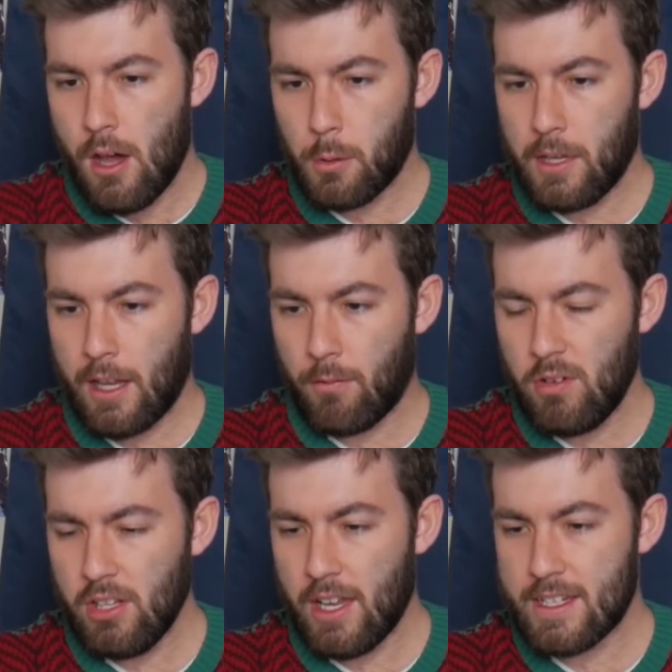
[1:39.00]
okay, I
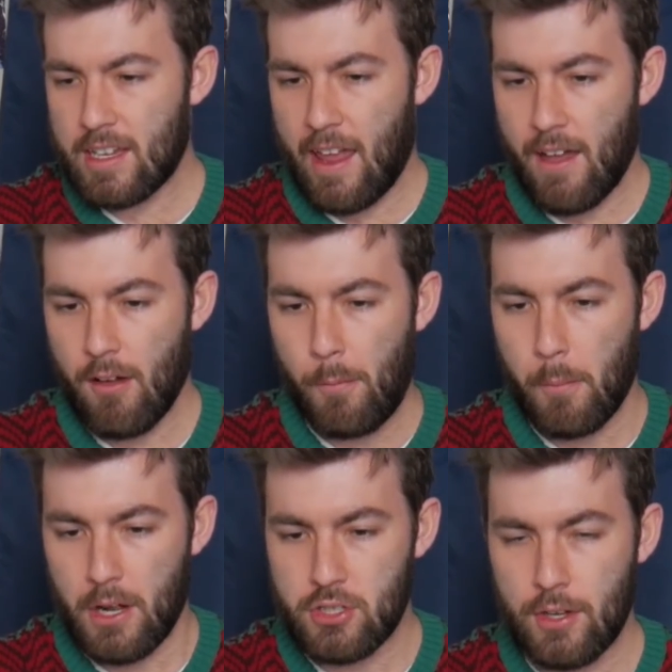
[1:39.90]
realized how
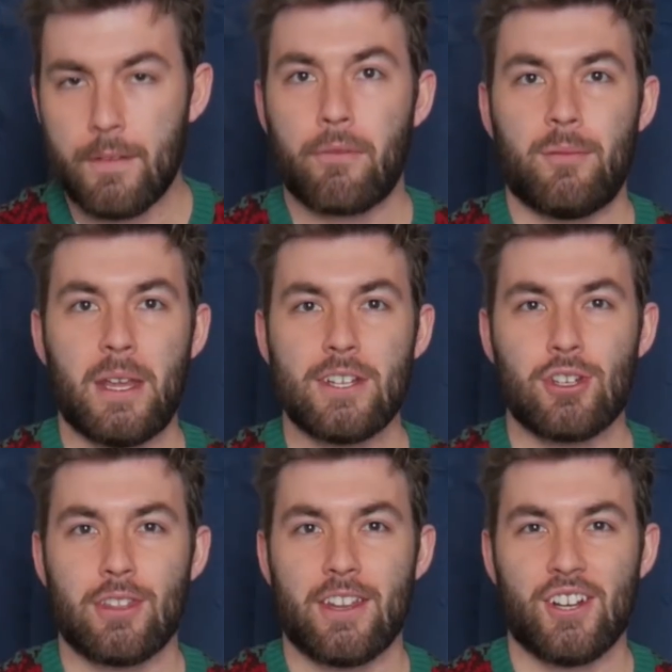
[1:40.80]
much
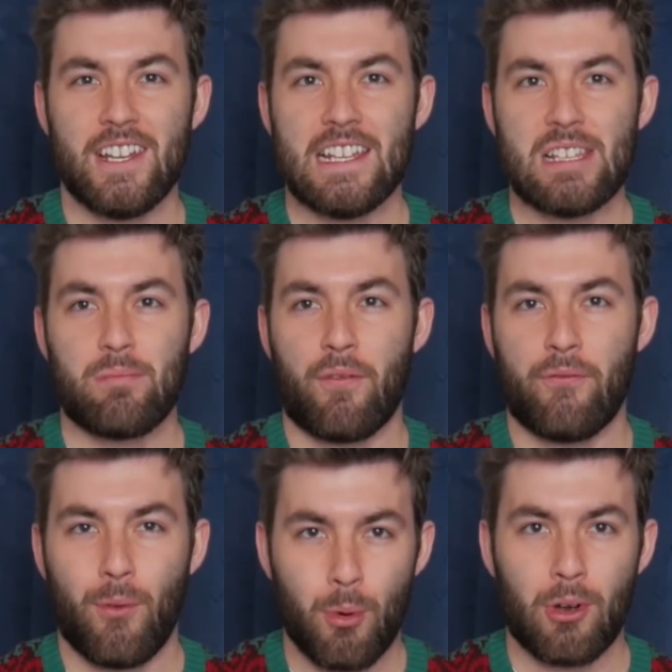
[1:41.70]
information there is
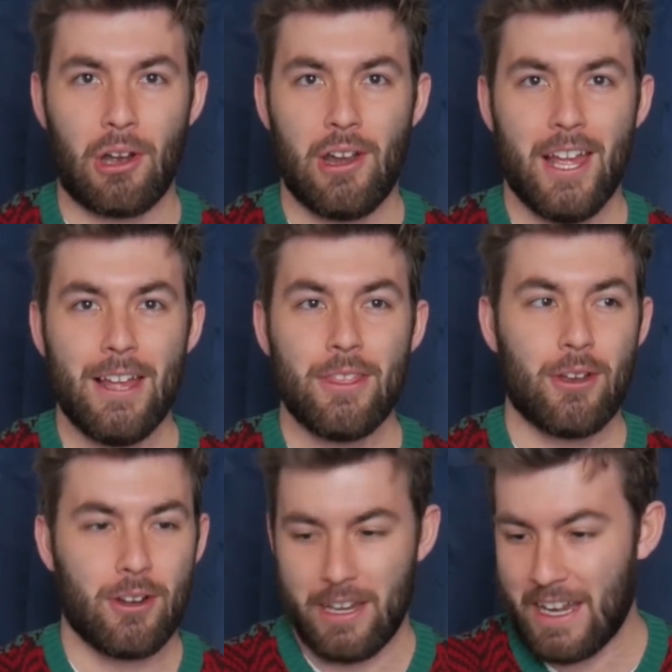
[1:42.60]
before
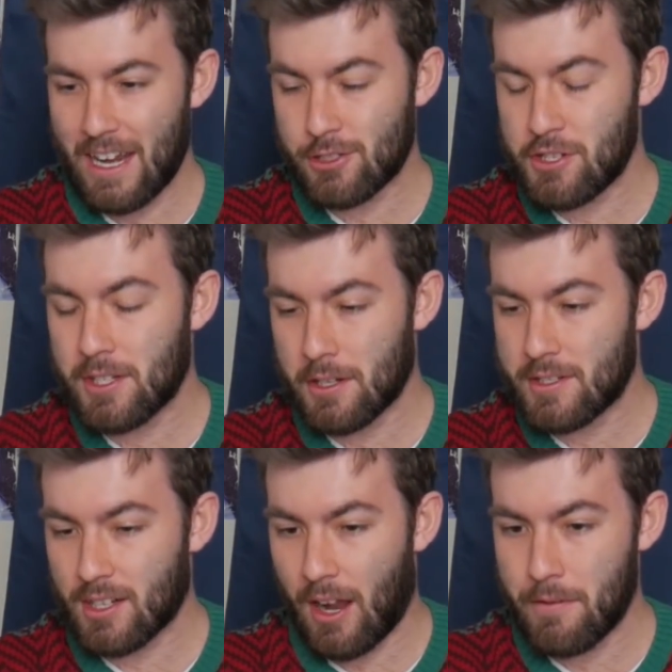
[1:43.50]
there, it actually starts
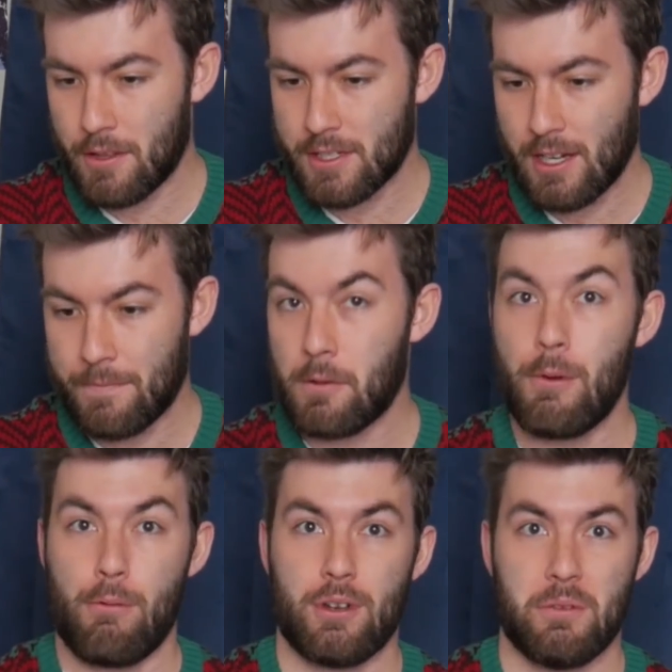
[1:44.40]
to cover the stuff that
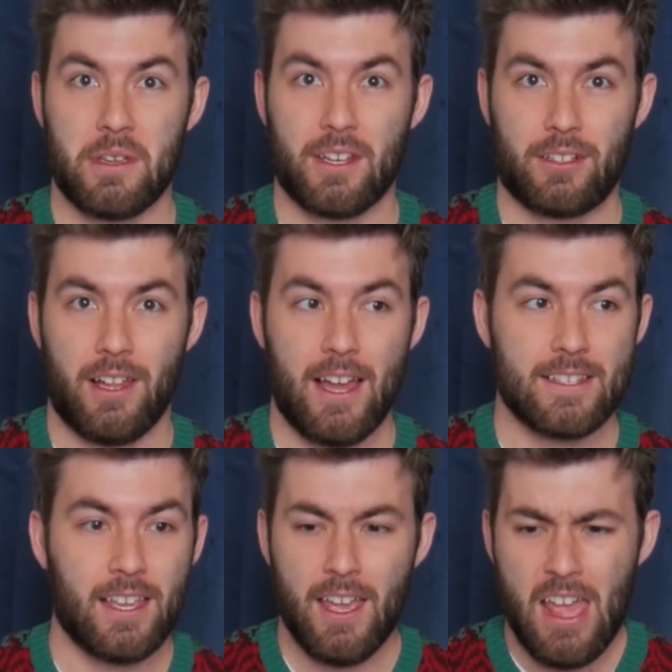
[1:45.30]
we were doing in
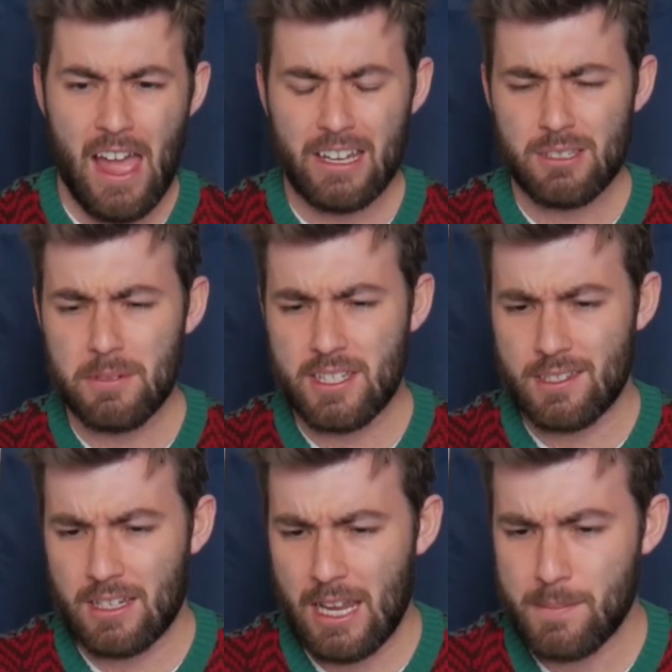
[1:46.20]
class. I guess we
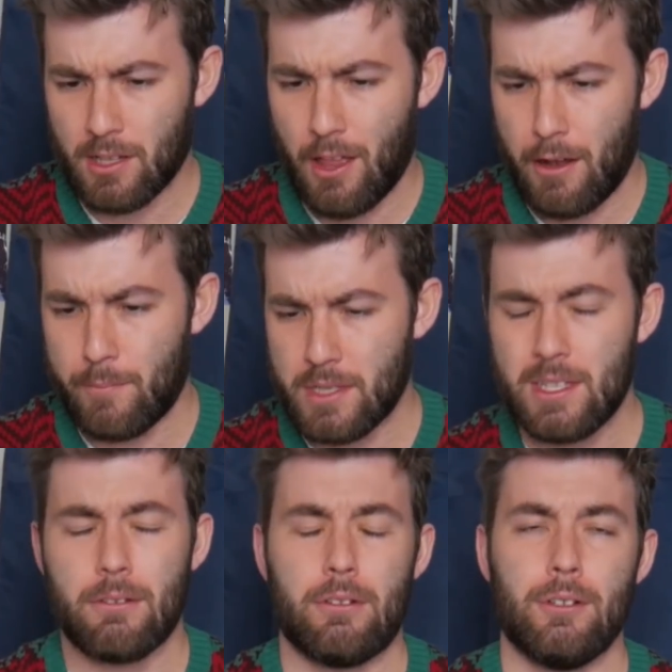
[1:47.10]
skipped a lot of
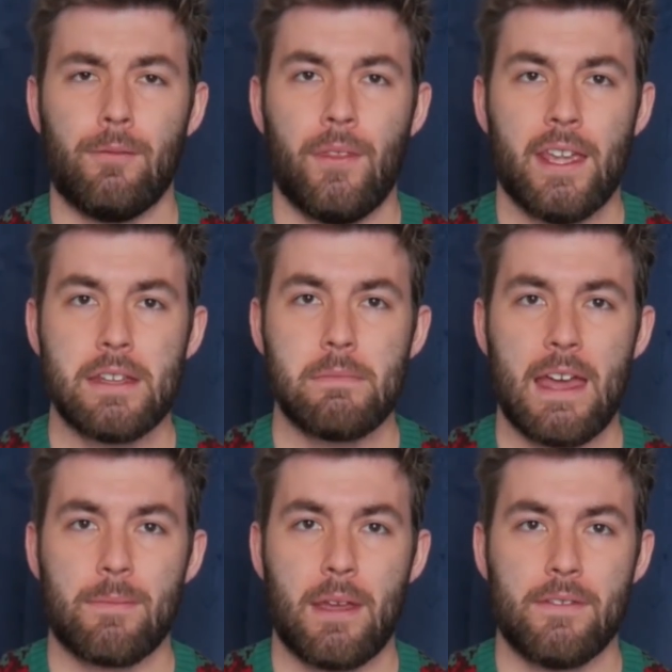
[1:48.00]
material in
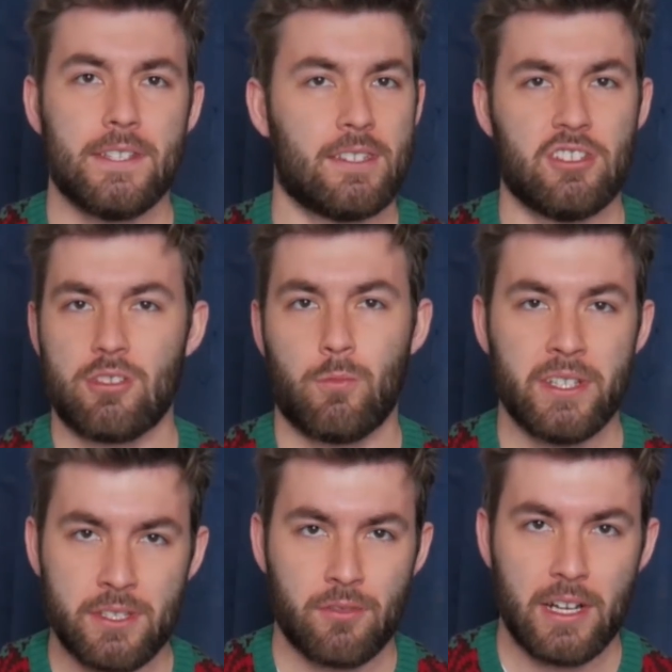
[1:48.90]
math methods and just
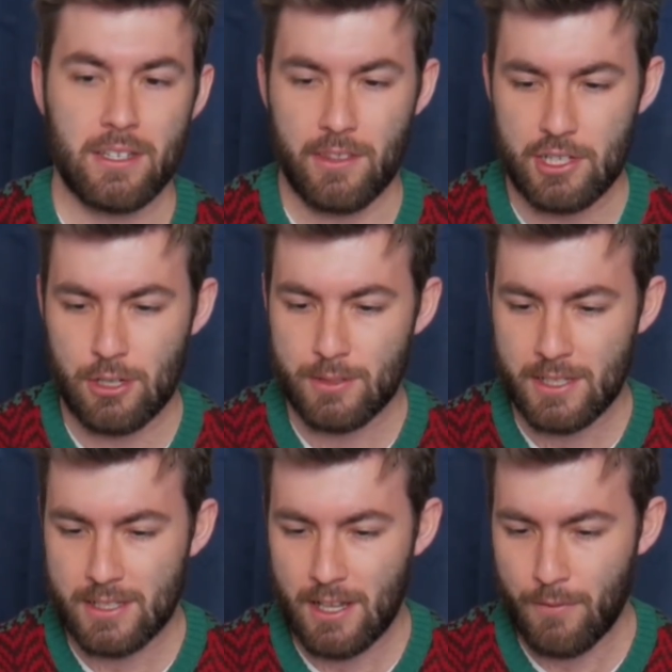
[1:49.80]
went straight to the
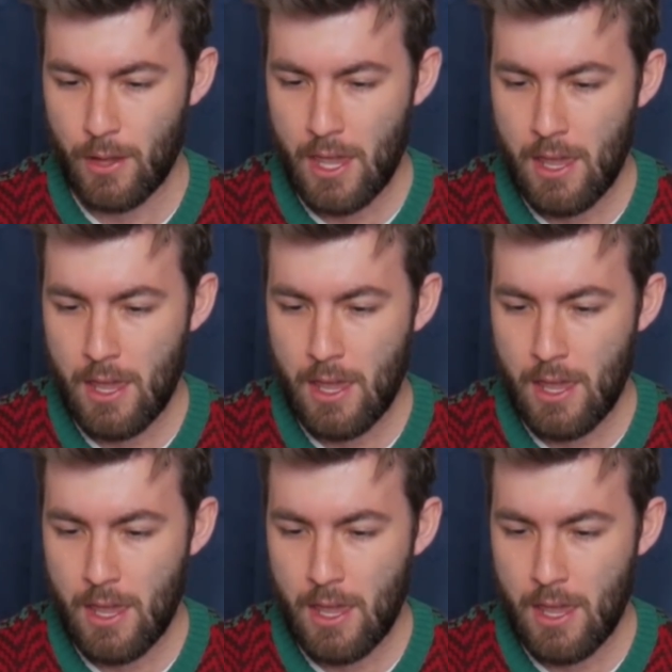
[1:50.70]
juicy stuff